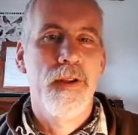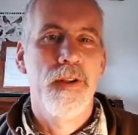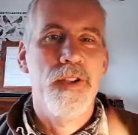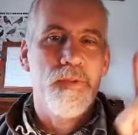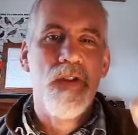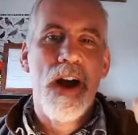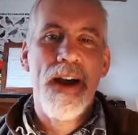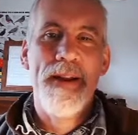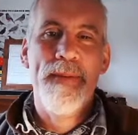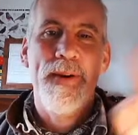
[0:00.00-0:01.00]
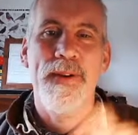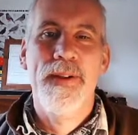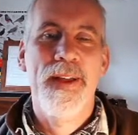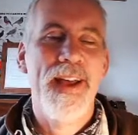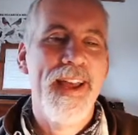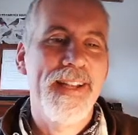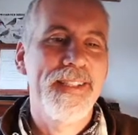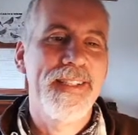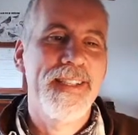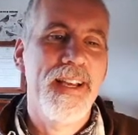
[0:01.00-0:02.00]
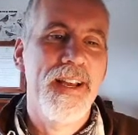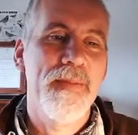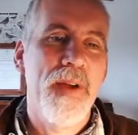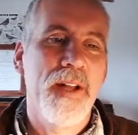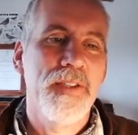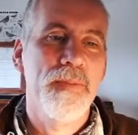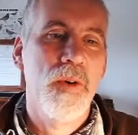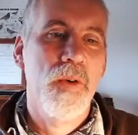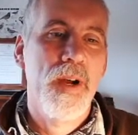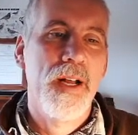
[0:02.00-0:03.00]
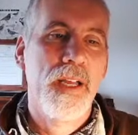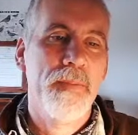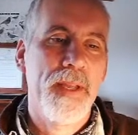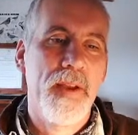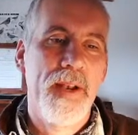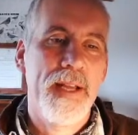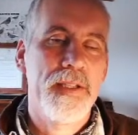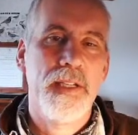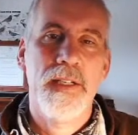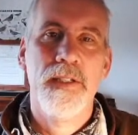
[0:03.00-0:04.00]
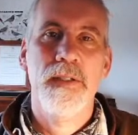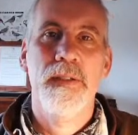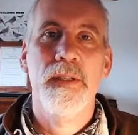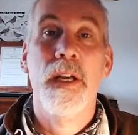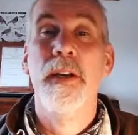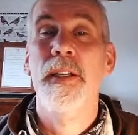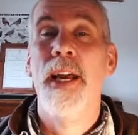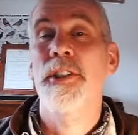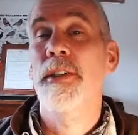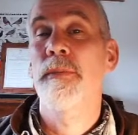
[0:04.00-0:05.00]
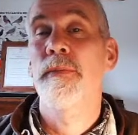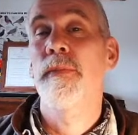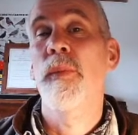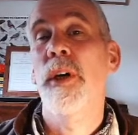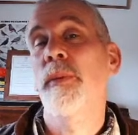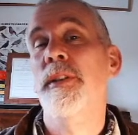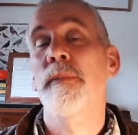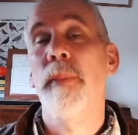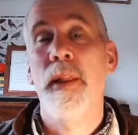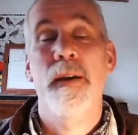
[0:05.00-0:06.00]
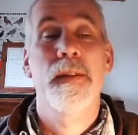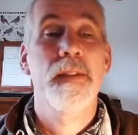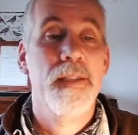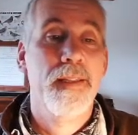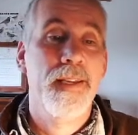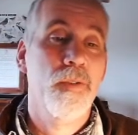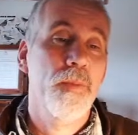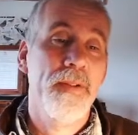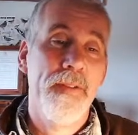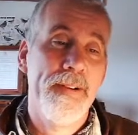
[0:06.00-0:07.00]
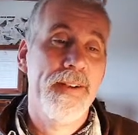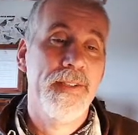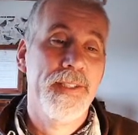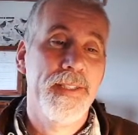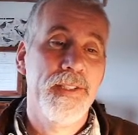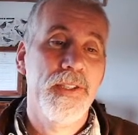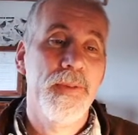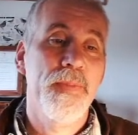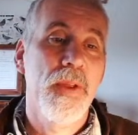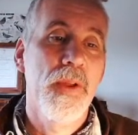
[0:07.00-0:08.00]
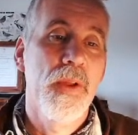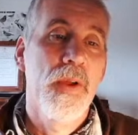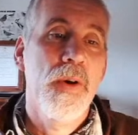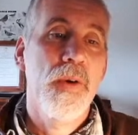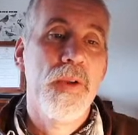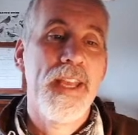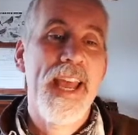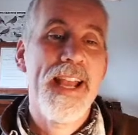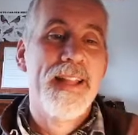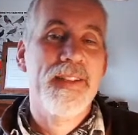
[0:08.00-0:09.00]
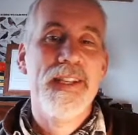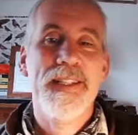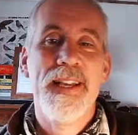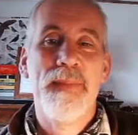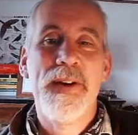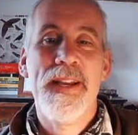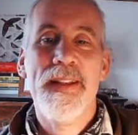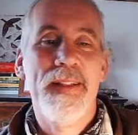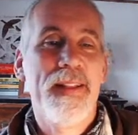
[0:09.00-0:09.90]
Subscribe, and I'll do more. I'm going to be going outside soon, and I'm going to actually work with some plants. I think would be a very nice thing to do. Okay, cheers and bye.